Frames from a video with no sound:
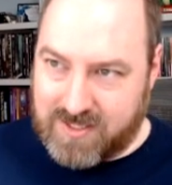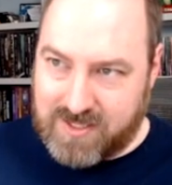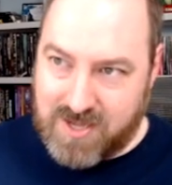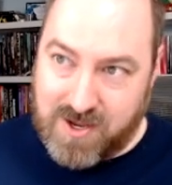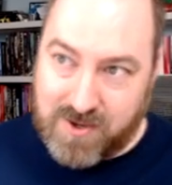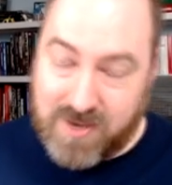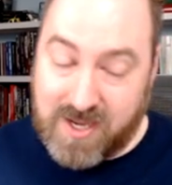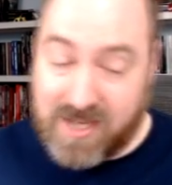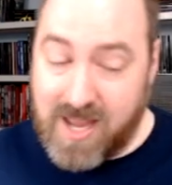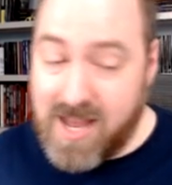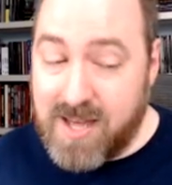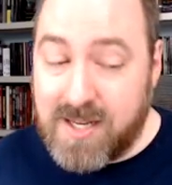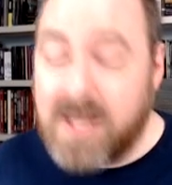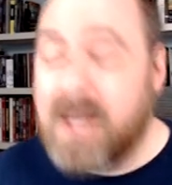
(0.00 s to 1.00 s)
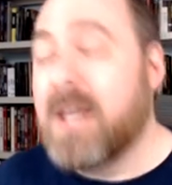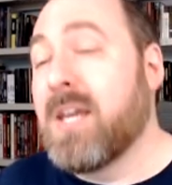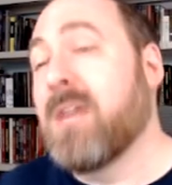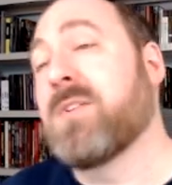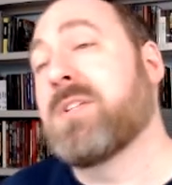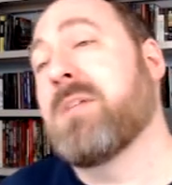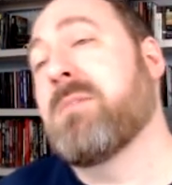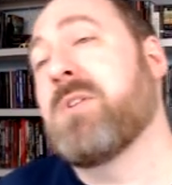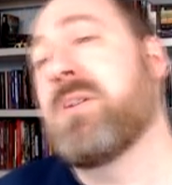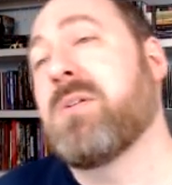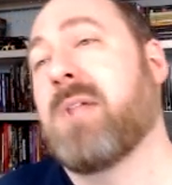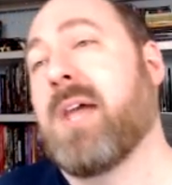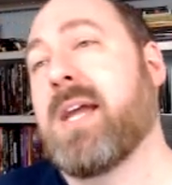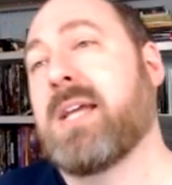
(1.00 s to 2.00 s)
So, again, if you're someone
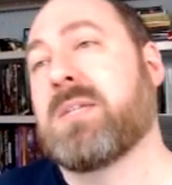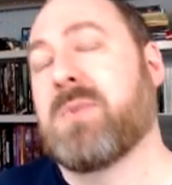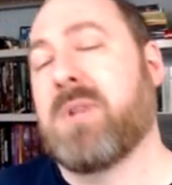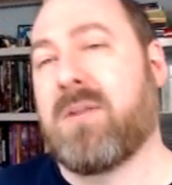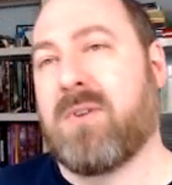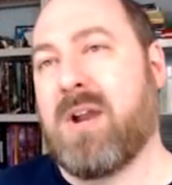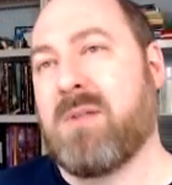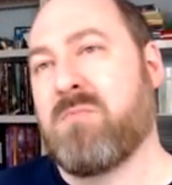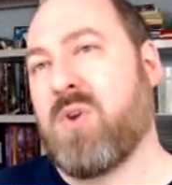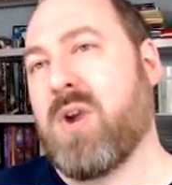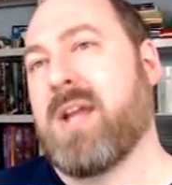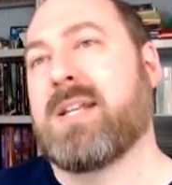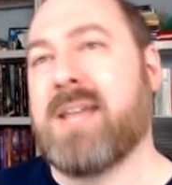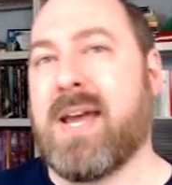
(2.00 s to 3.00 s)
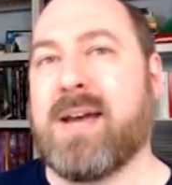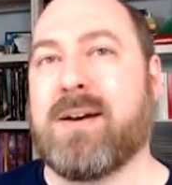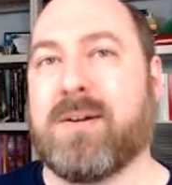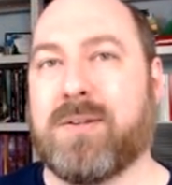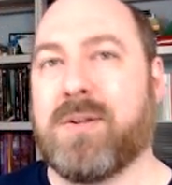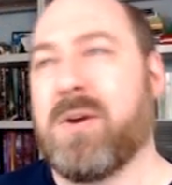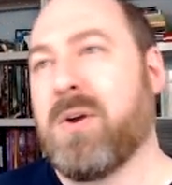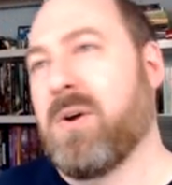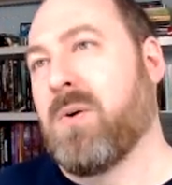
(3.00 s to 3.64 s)
who likes whenever I break down